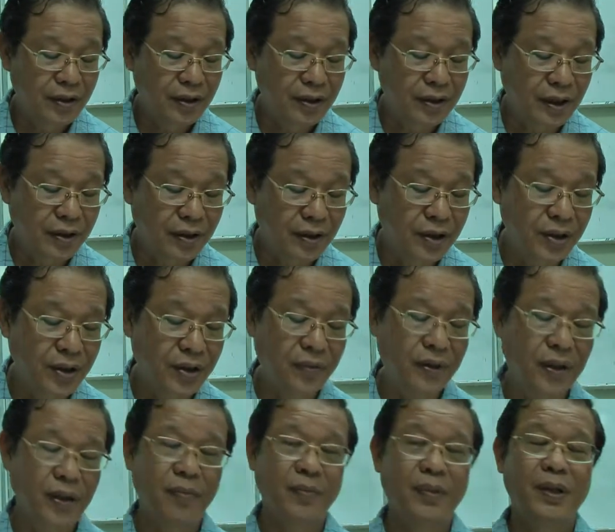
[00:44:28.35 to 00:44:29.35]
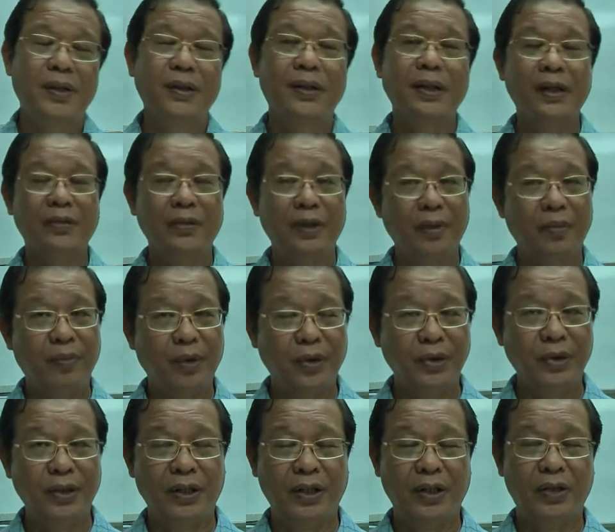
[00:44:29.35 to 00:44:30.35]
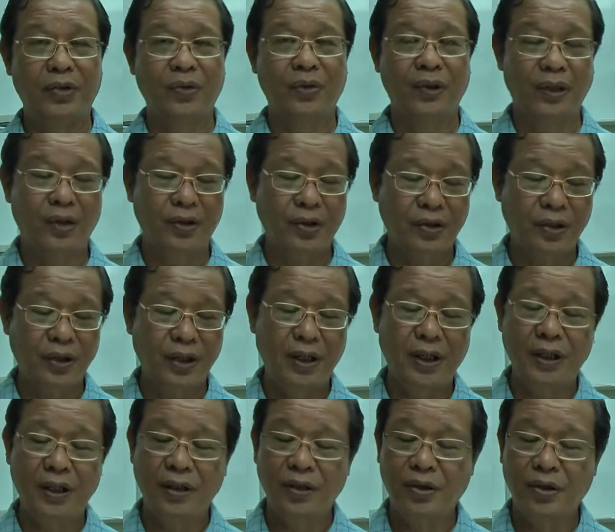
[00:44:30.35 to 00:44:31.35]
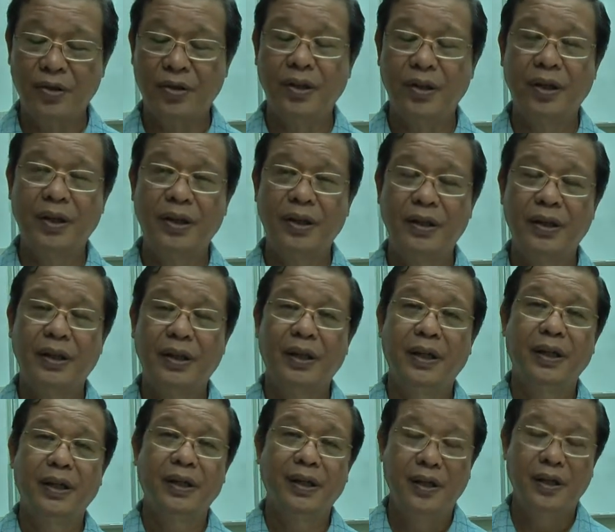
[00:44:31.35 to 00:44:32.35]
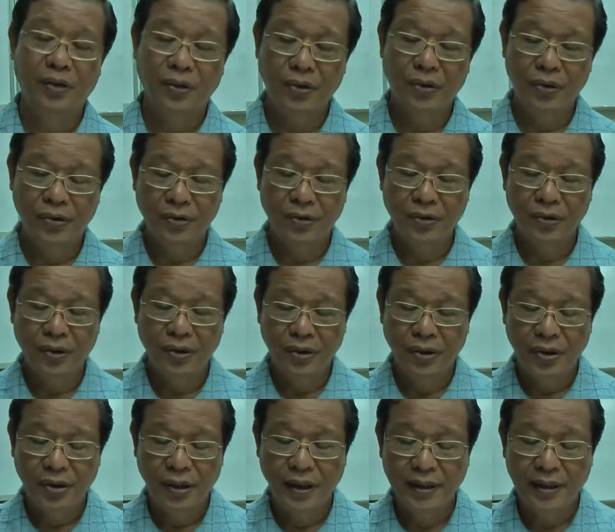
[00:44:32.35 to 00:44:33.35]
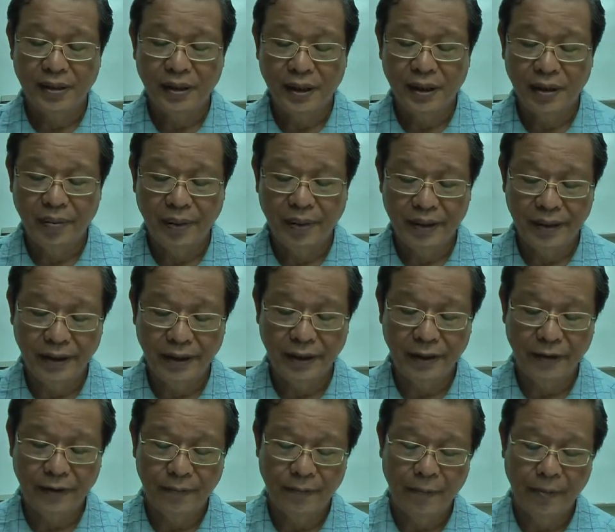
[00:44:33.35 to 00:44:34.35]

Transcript: These are 3 of them dealing with the body actually, not killing, not stealing, and no incelibacy.